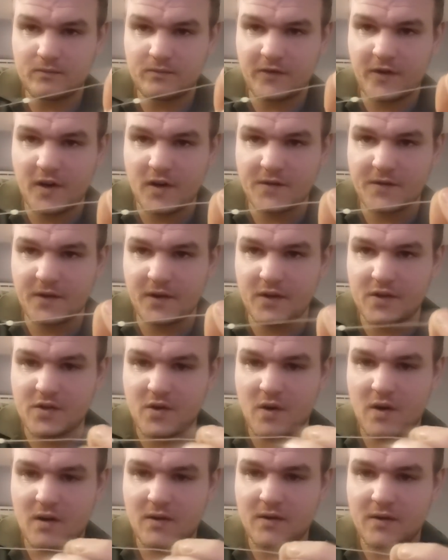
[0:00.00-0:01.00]
First thing you
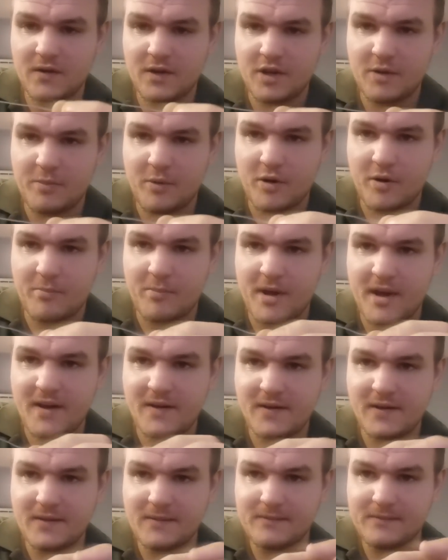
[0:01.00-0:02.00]
tie on. Then you put on a
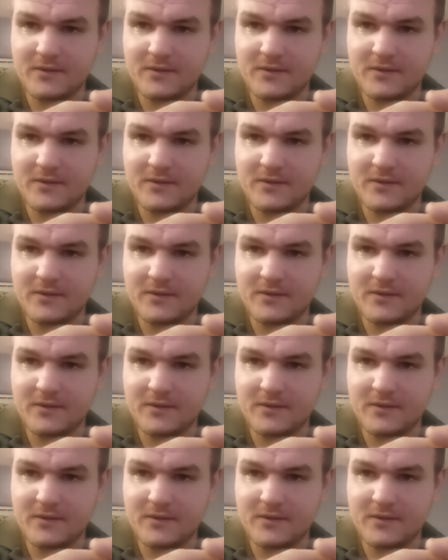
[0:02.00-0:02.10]
bead.